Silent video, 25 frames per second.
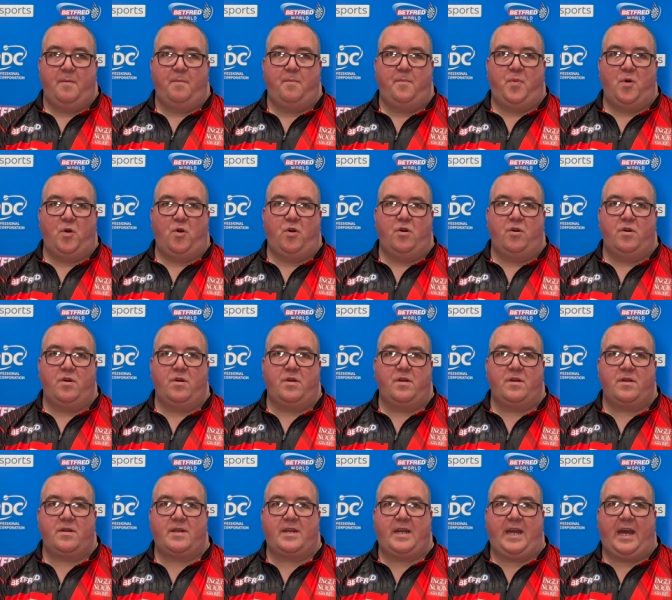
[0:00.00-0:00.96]
But
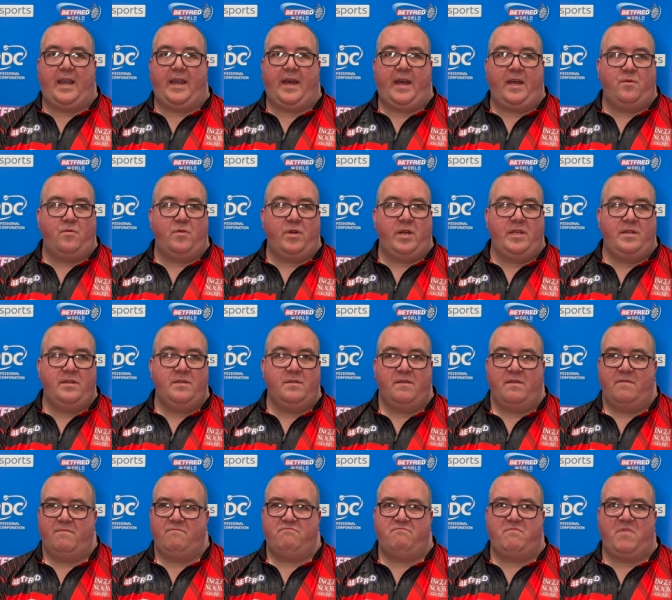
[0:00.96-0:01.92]
can I win?
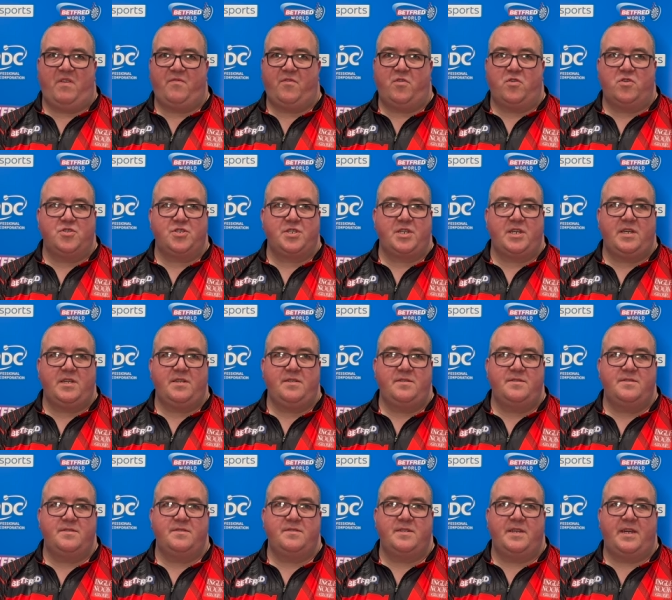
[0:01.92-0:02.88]
Of course I
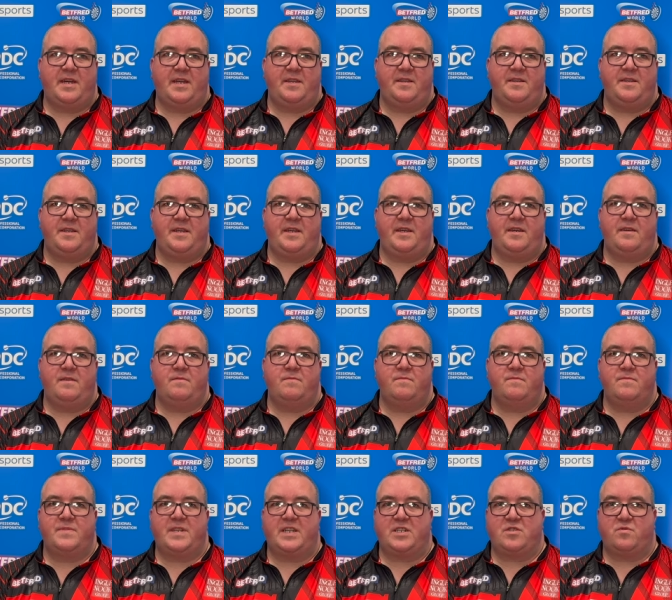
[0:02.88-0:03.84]
can,
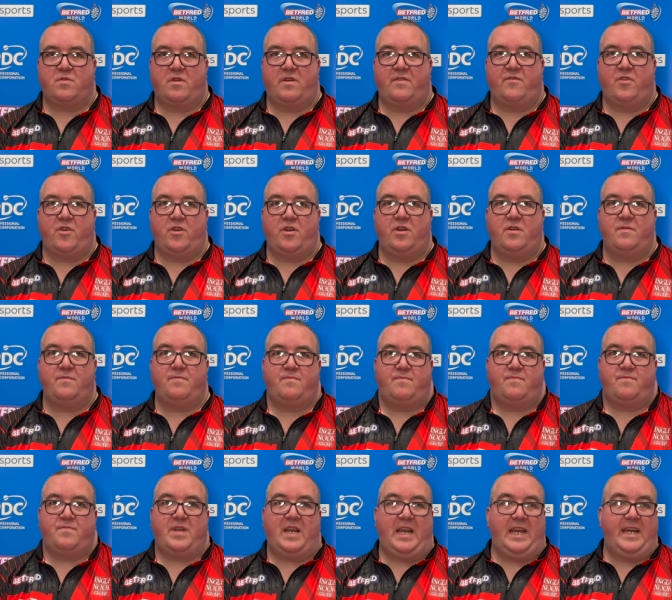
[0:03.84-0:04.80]
and that's what I've got to
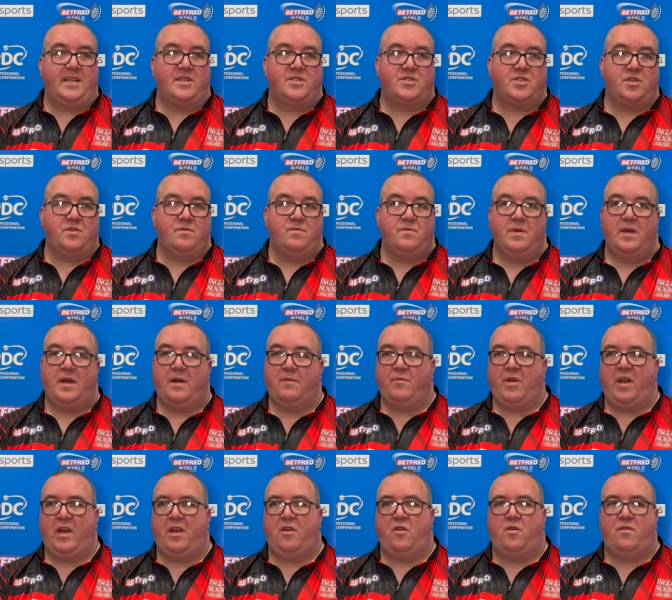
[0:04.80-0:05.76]
cling to. I'm
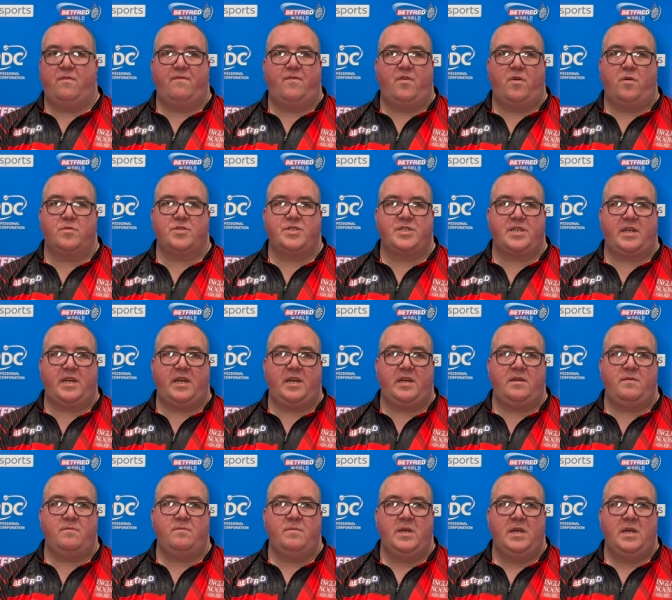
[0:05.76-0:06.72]
really looking forward to the
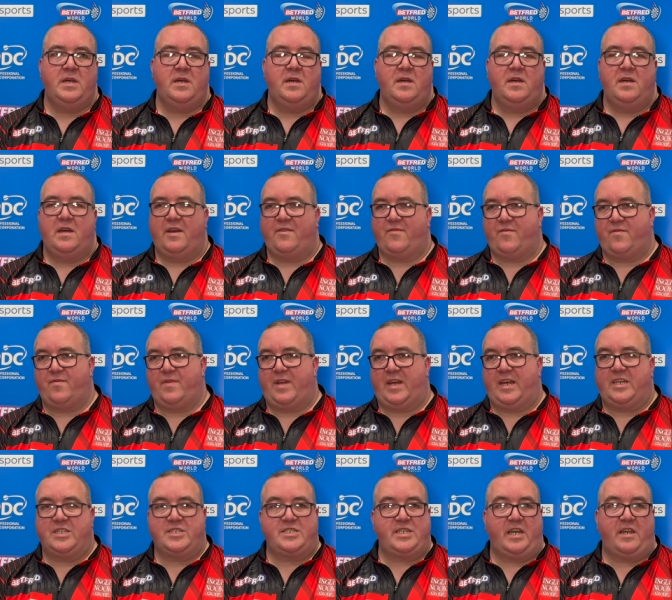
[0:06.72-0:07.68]
game.
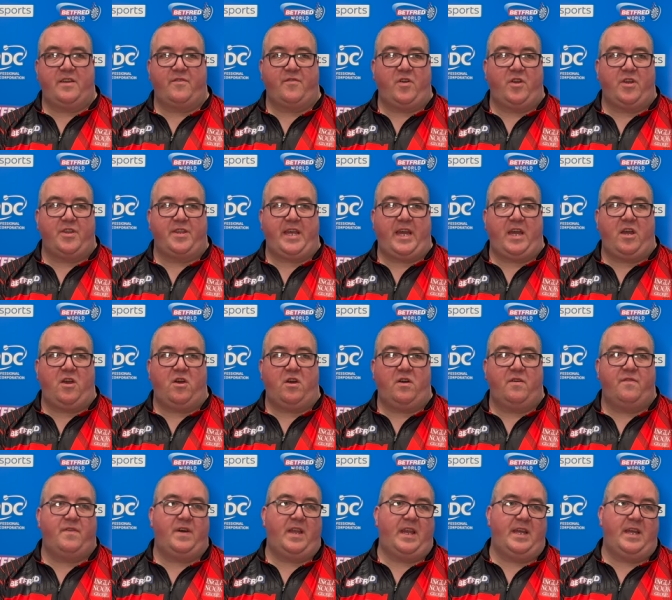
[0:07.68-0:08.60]
Like I said, I've got a day off.